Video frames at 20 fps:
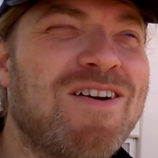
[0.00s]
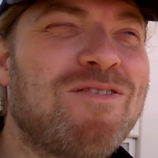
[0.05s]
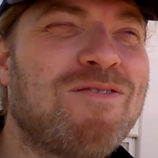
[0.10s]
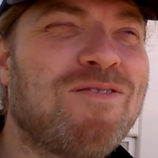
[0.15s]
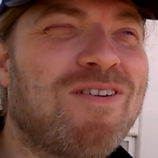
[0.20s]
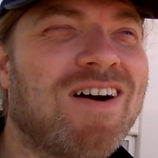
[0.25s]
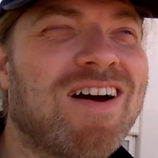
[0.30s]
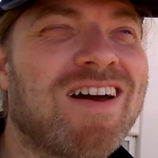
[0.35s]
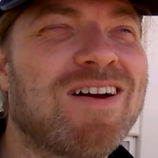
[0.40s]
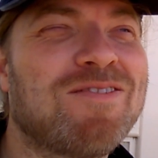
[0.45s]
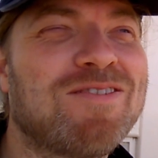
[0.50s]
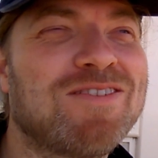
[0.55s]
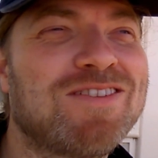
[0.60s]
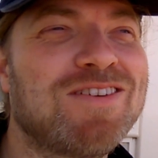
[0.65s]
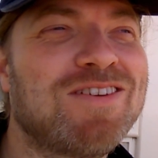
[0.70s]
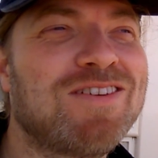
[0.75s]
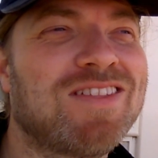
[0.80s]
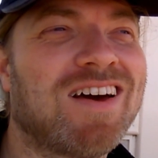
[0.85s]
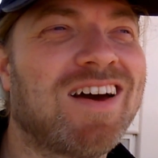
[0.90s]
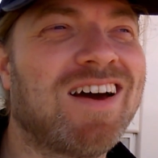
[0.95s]
why I would
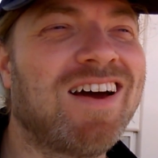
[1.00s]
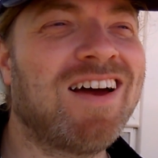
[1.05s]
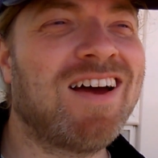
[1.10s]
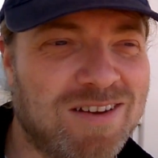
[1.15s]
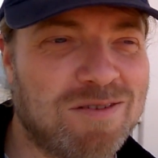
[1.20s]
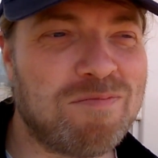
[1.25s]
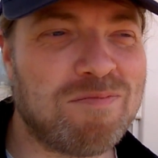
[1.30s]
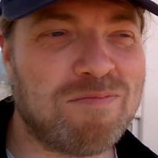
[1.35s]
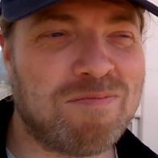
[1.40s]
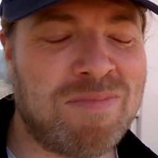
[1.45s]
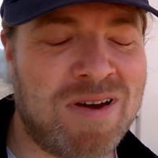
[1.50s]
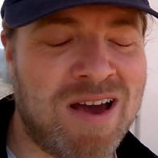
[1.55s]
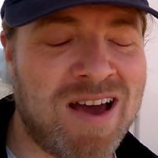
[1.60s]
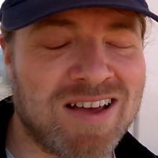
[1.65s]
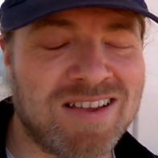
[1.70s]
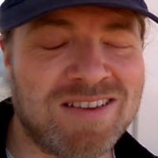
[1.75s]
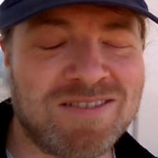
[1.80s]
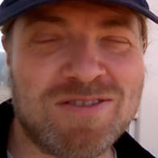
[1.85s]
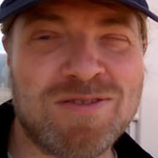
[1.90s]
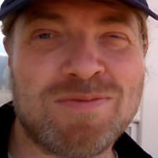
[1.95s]
do that.
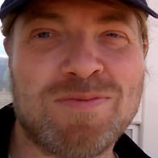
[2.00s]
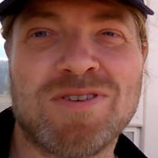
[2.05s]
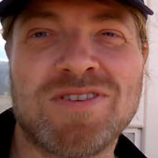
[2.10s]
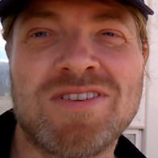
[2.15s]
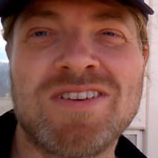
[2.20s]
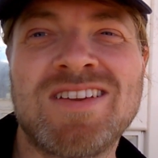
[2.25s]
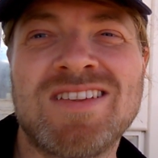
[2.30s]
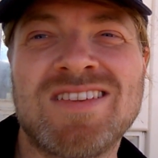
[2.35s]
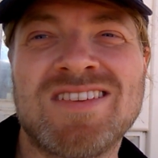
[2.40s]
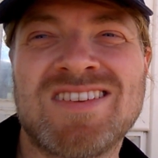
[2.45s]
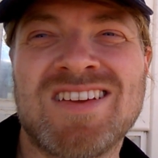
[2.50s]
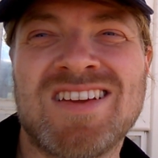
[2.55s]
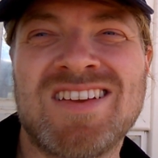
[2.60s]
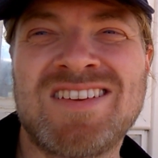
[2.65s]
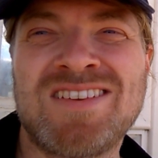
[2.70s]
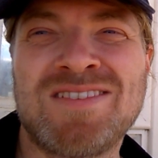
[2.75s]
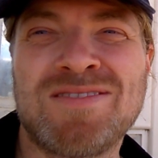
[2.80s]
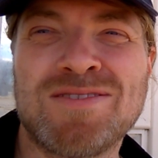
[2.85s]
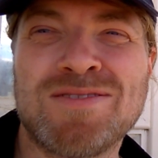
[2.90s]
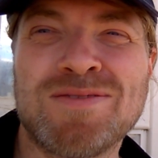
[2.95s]
Paz responded and
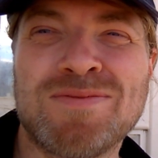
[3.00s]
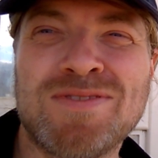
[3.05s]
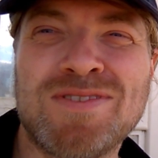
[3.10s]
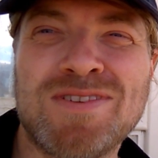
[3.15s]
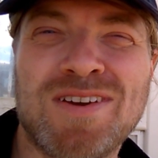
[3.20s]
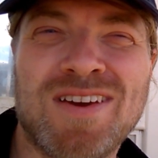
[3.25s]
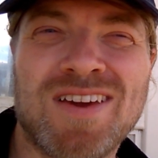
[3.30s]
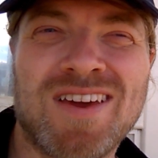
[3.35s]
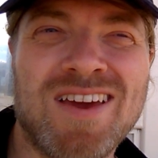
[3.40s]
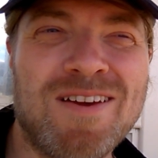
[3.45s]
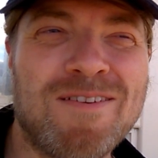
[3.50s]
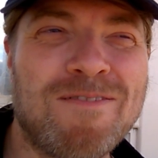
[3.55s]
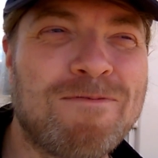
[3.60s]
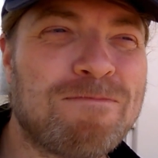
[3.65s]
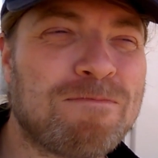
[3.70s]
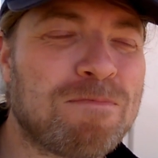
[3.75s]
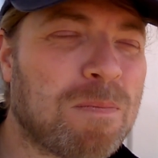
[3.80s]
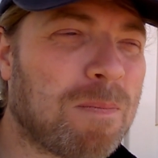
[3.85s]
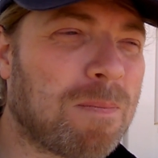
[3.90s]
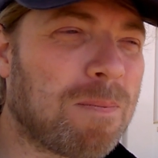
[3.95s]
said she was up for doing it.
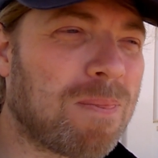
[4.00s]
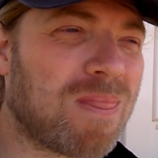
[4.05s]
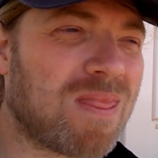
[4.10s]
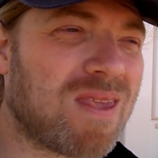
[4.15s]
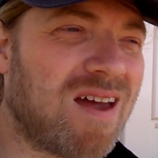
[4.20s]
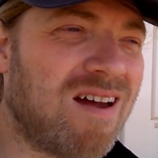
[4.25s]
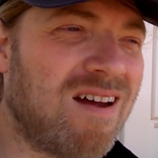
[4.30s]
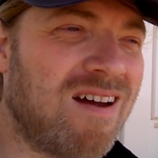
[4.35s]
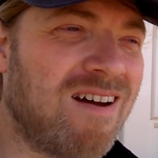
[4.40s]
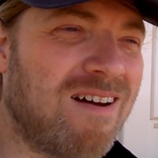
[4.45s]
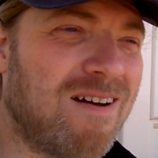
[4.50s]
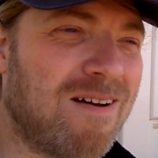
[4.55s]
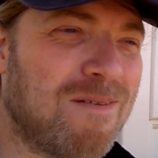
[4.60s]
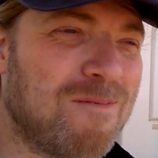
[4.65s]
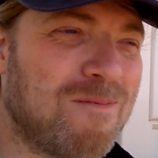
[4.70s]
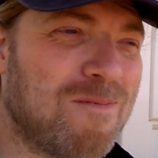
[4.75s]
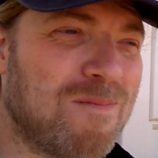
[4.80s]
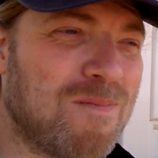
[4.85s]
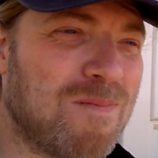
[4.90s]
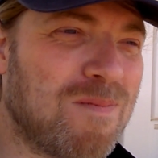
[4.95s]

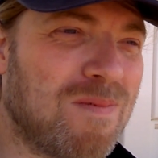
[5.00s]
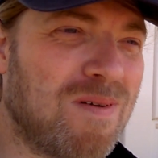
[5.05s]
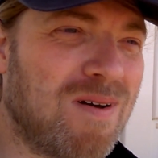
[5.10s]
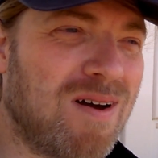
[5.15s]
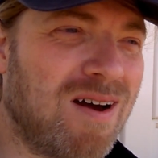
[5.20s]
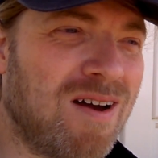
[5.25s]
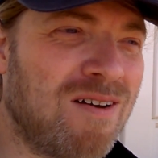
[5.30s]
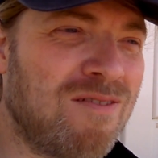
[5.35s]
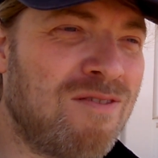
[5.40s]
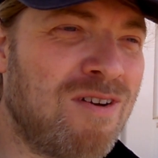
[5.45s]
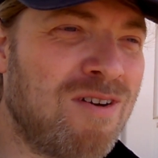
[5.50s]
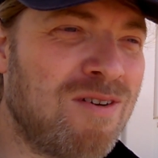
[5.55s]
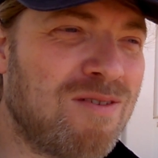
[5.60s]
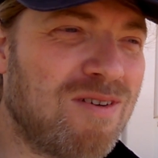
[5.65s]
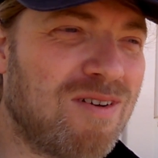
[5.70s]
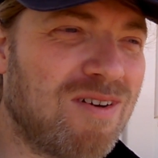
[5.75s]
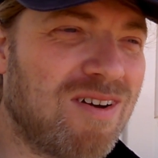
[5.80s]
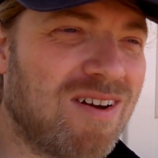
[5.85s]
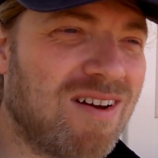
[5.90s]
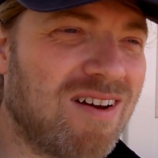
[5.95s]
I
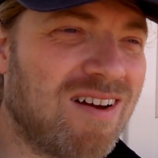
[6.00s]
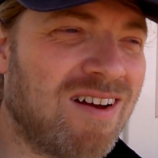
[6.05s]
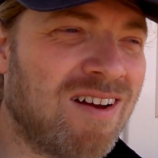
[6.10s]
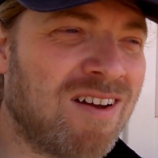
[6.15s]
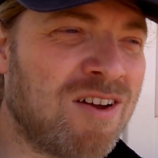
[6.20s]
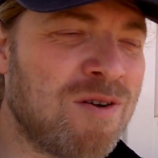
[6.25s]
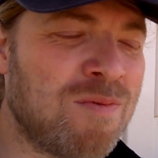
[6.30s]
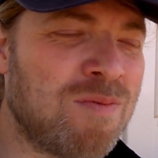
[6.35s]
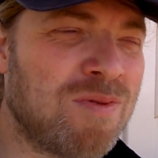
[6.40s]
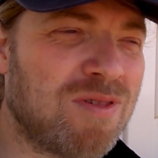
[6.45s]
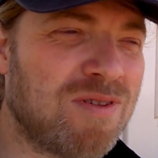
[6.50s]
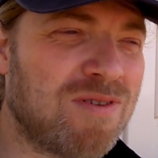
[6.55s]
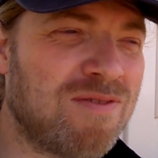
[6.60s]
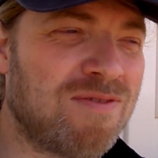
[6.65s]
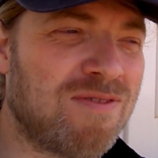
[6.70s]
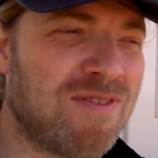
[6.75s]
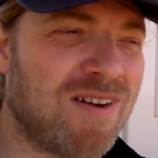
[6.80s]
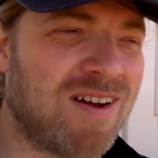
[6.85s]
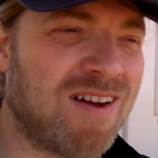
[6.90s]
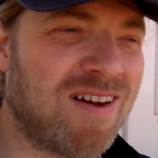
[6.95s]
wrote a couple
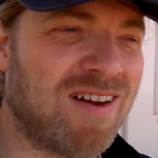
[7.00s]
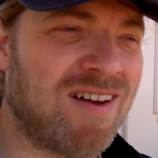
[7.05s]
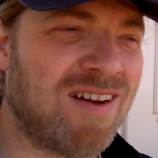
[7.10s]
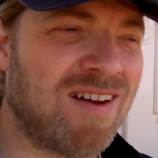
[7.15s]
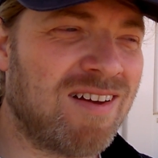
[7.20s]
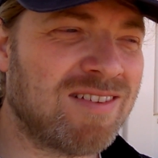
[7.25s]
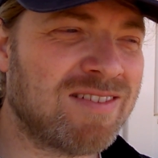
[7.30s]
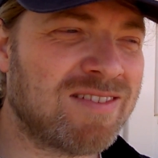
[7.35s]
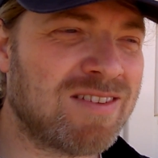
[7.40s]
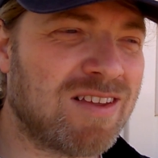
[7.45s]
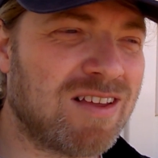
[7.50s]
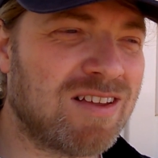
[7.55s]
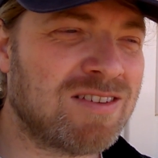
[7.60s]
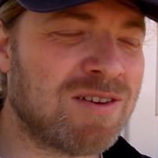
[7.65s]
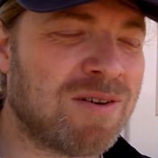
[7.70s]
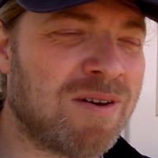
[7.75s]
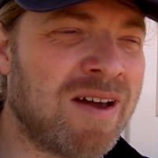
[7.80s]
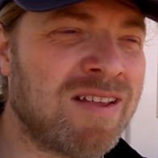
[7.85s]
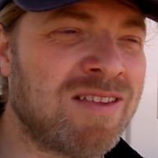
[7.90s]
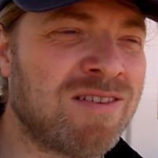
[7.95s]
of
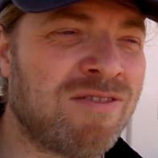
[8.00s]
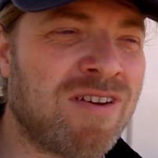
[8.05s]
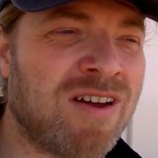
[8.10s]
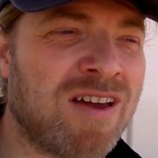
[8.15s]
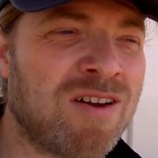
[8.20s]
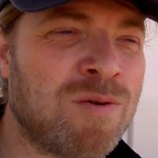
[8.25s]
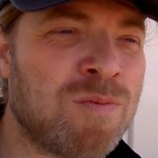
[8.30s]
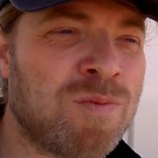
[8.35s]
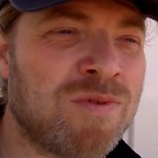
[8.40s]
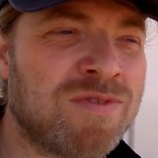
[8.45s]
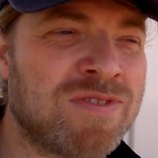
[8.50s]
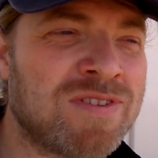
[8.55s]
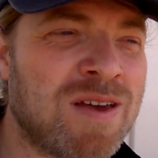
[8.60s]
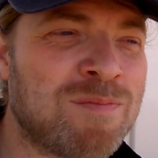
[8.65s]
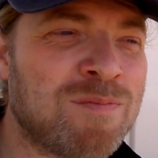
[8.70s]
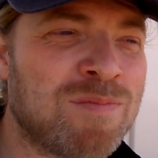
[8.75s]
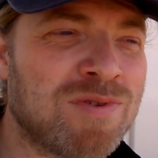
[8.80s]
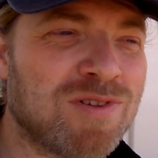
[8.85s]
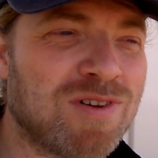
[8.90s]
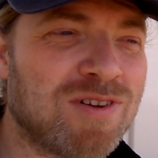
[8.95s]
so I had to write a couple of
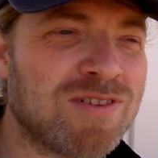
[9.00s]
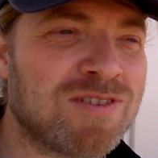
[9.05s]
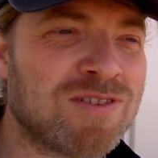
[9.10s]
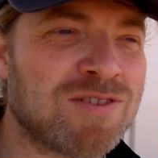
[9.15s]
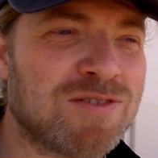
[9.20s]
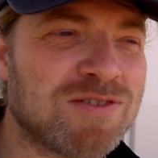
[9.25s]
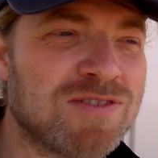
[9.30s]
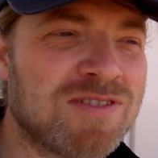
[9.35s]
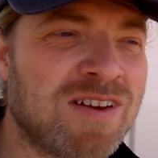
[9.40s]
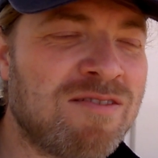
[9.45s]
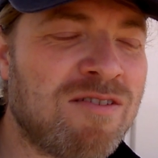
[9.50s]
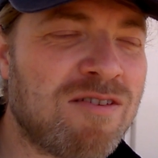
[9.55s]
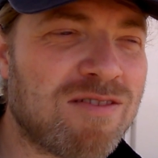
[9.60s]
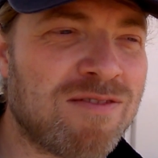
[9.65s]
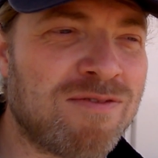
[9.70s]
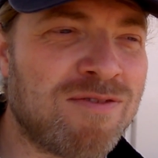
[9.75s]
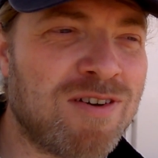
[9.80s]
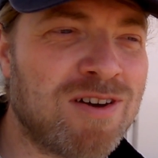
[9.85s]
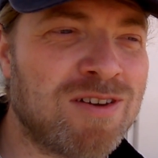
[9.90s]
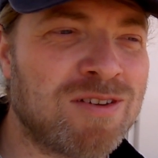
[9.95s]
sample articles. I
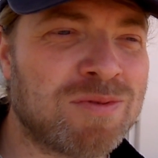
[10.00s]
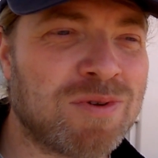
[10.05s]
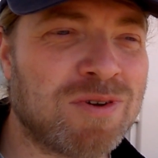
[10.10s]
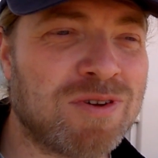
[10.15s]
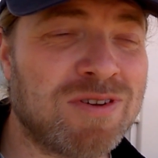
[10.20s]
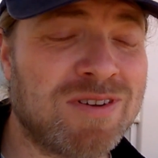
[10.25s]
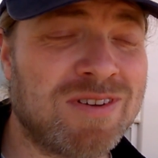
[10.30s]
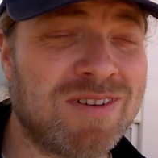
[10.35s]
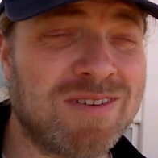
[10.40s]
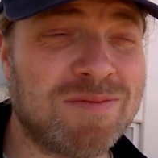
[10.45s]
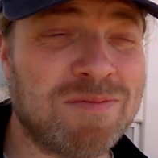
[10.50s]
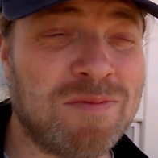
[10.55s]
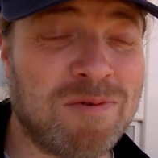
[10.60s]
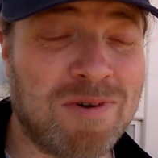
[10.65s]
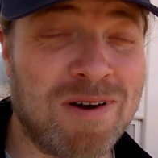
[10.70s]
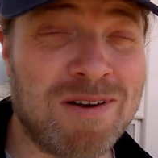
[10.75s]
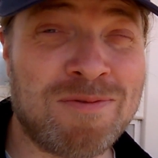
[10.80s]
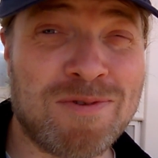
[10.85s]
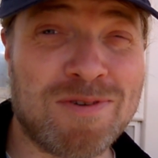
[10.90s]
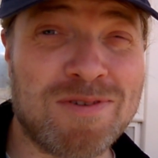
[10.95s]
wrote the first one, my
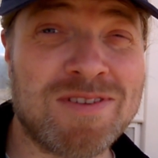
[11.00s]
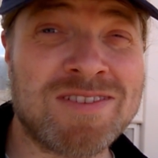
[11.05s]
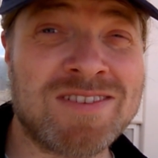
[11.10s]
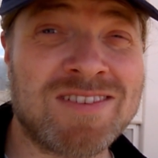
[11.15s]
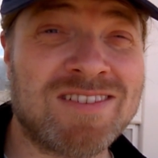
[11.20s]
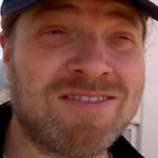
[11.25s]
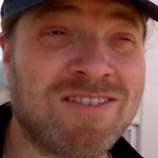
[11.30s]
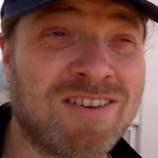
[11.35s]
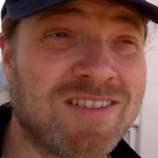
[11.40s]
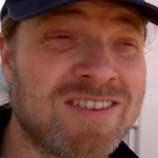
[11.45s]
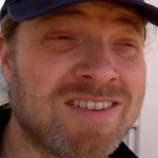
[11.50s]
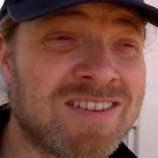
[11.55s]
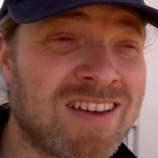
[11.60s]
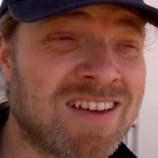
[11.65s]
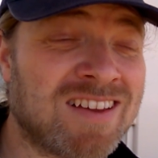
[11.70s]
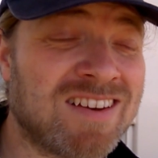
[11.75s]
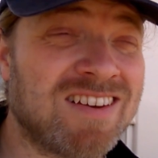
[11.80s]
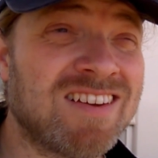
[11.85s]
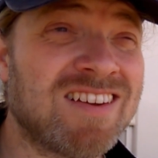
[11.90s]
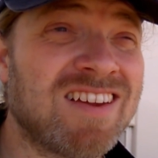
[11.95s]
wife wrote the
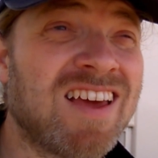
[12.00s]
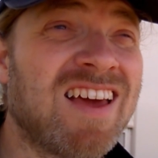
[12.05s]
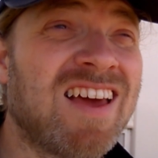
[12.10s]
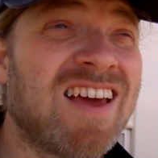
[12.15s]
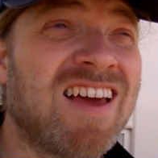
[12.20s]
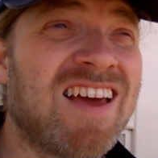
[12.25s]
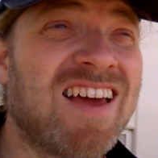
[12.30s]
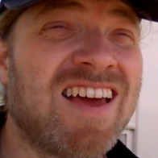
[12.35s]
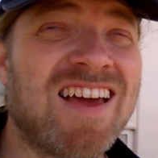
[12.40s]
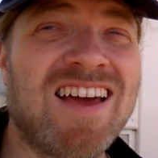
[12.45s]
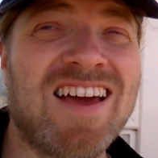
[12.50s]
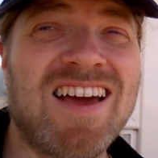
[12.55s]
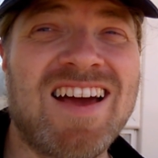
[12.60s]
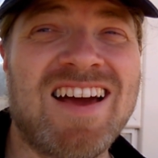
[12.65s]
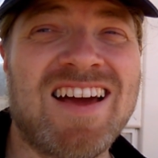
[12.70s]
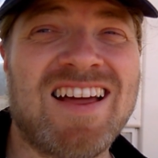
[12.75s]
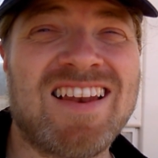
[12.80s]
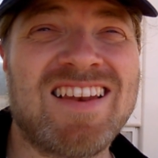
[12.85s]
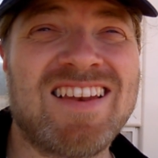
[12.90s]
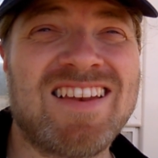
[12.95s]
second,
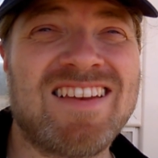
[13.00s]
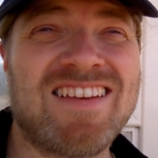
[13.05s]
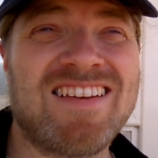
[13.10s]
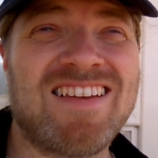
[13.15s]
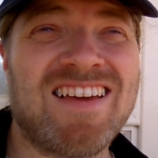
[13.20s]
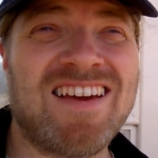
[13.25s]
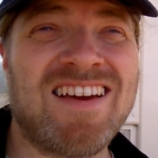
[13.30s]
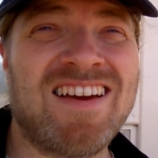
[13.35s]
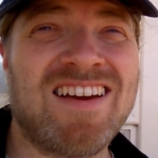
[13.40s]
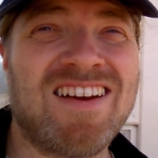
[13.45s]
and